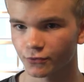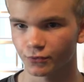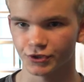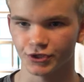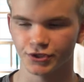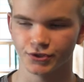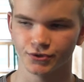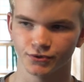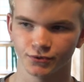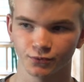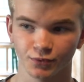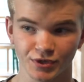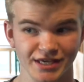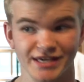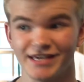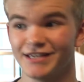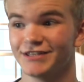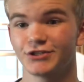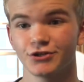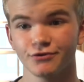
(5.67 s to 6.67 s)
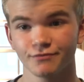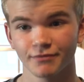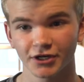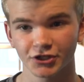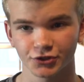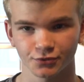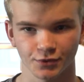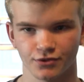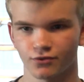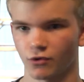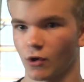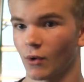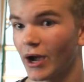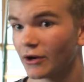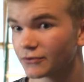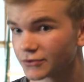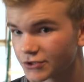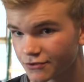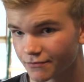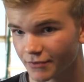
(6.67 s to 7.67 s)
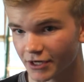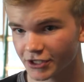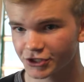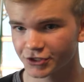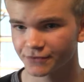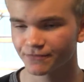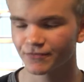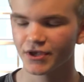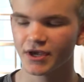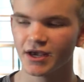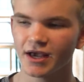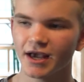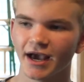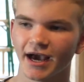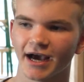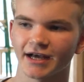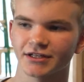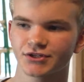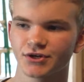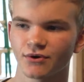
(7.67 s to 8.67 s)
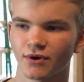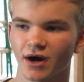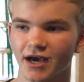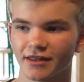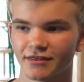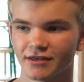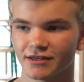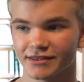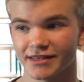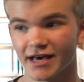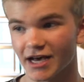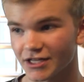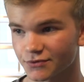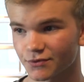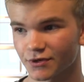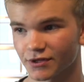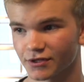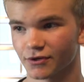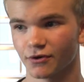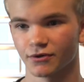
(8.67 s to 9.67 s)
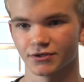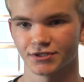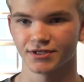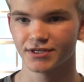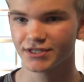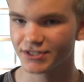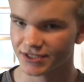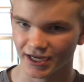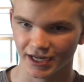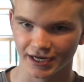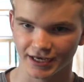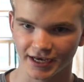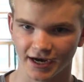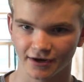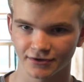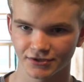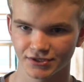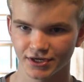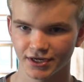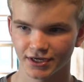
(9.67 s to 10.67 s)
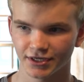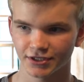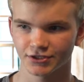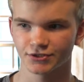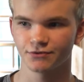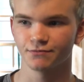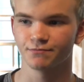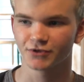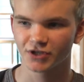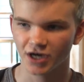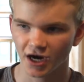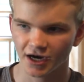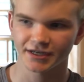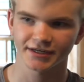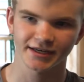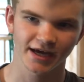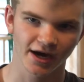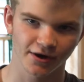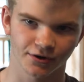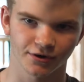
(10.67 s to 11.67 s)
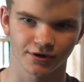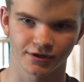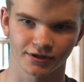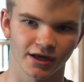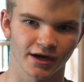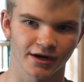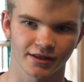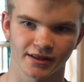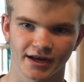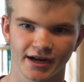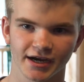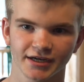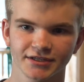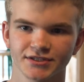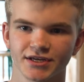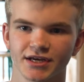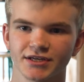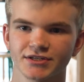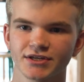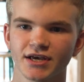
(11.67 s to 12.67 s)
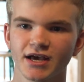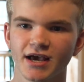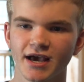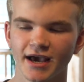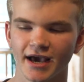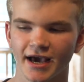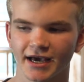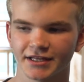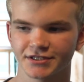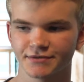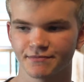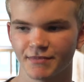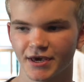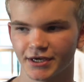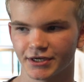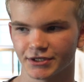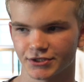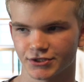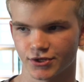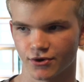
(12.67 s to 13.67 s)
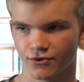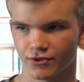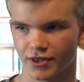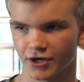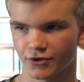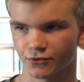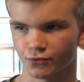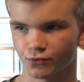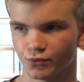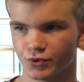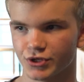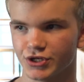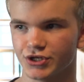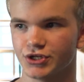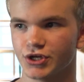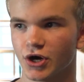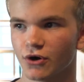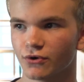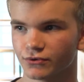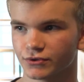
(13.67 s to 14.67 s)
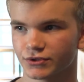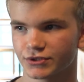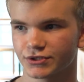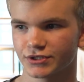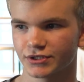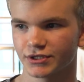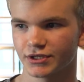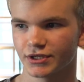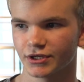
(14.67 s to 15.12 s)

we, we eat too much, we throw out too much. And so I think that's one of the goals of this tiny house, to cut down on a lot of that excess and to make it so that we don't